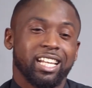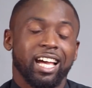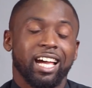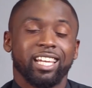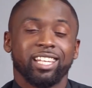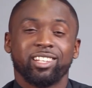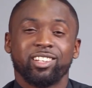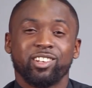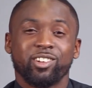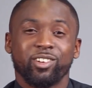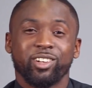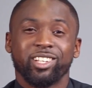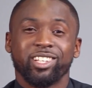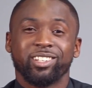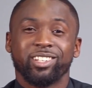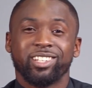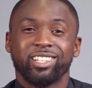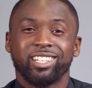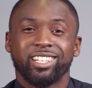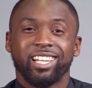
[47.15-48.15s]
I enjoy it.
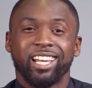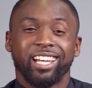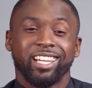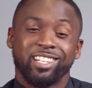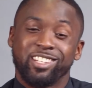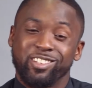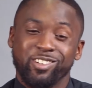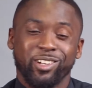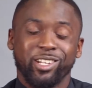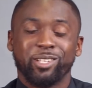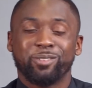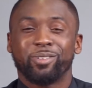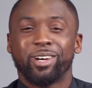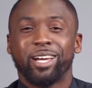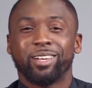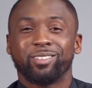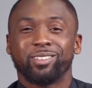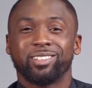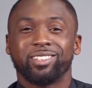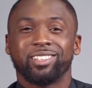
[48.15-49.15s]
I enjoy the
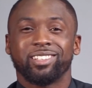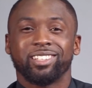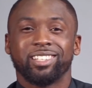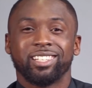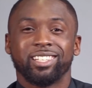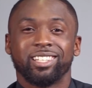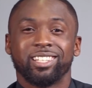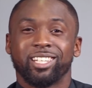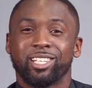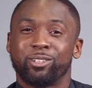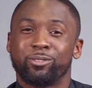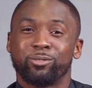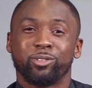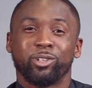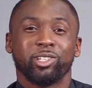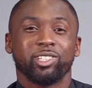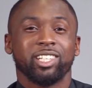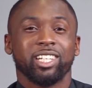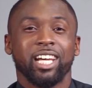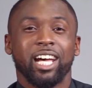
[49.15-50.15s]
vibes. Looking
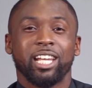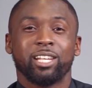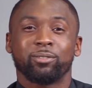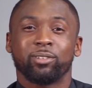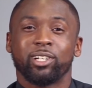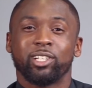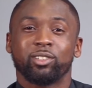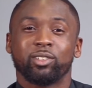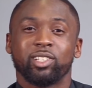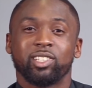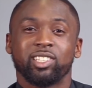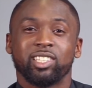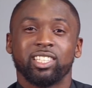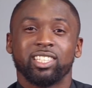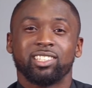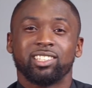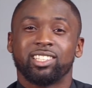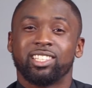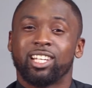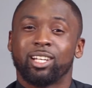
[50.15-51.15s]
forward to Carnival
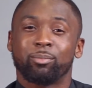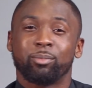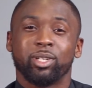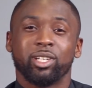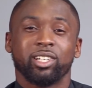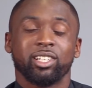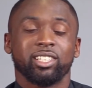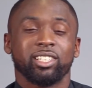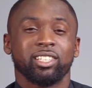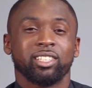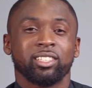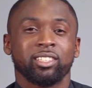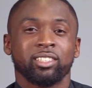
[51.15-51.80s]
2018 and beyond.